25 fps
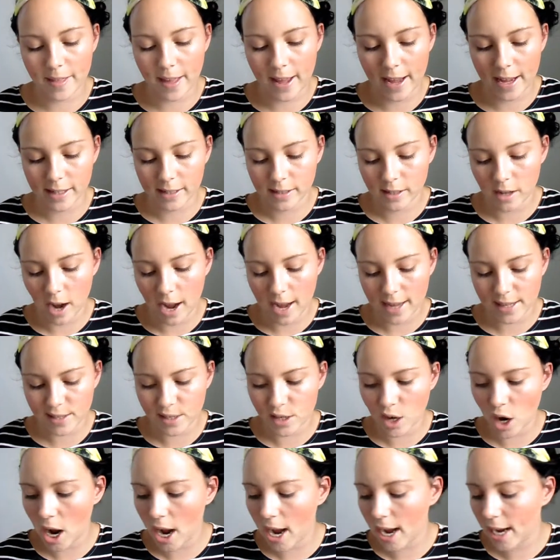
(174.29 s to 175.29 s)
They are size
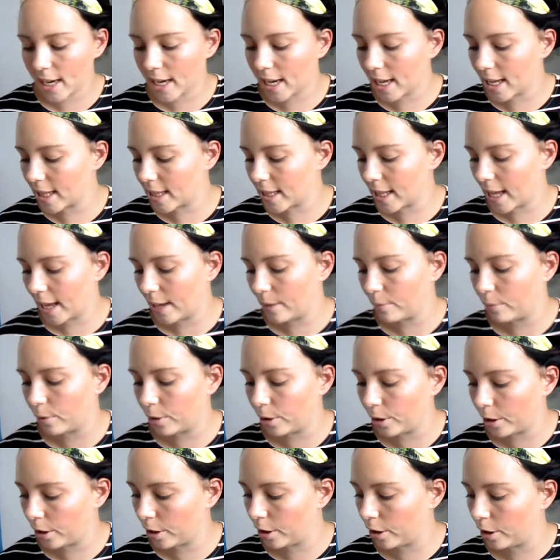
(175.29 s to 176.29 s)
9 and they
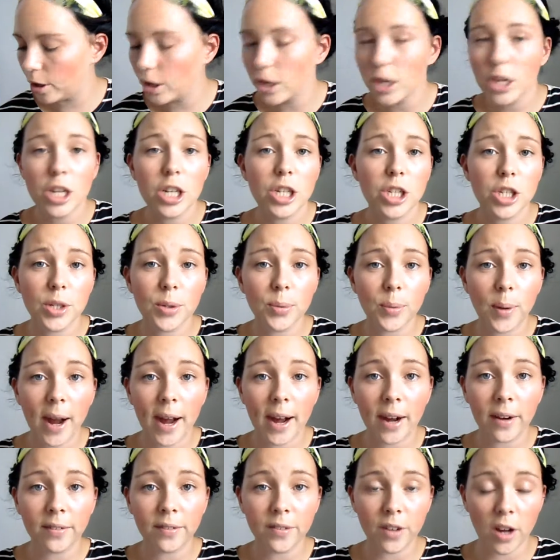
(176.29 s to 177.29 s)
were
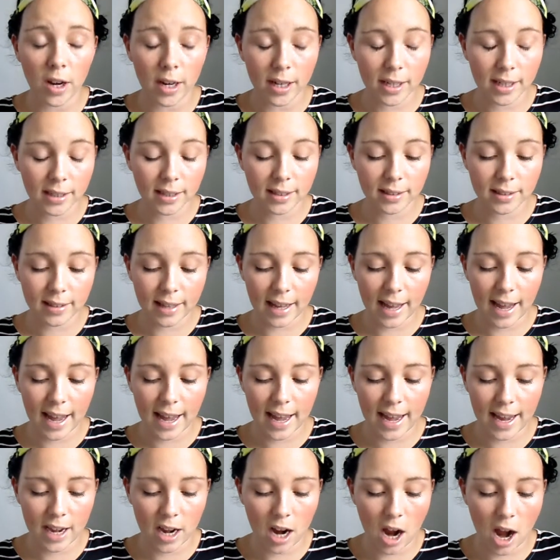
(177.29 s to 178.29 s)
$12,
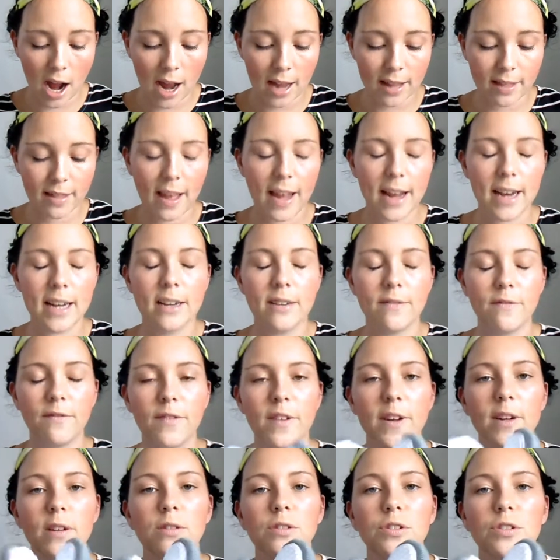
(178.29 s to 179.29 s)
and they
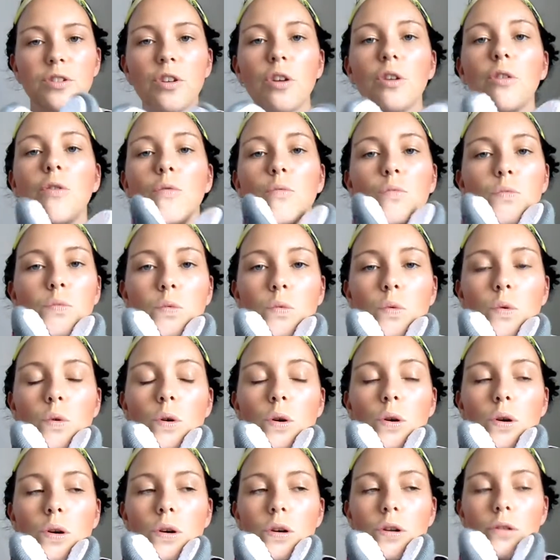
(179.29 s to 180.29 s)
feel so
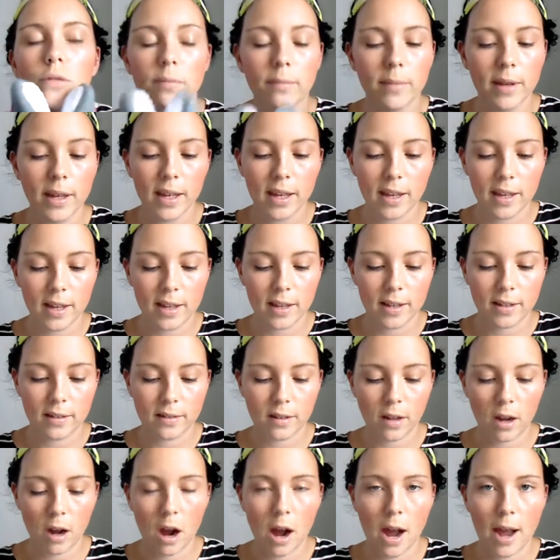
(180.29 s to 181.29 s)
warm,
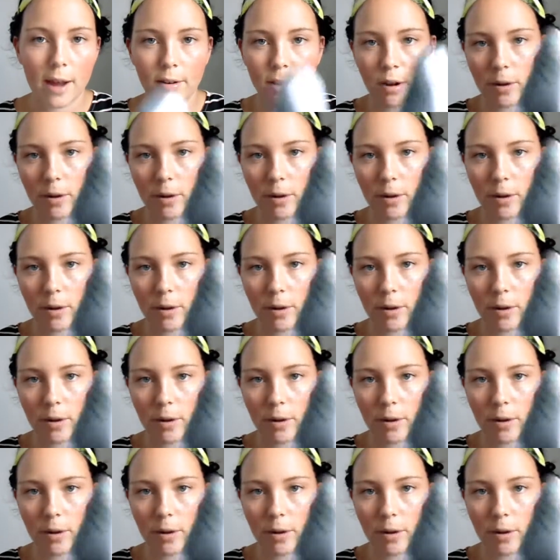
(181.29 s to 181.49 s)
so I'm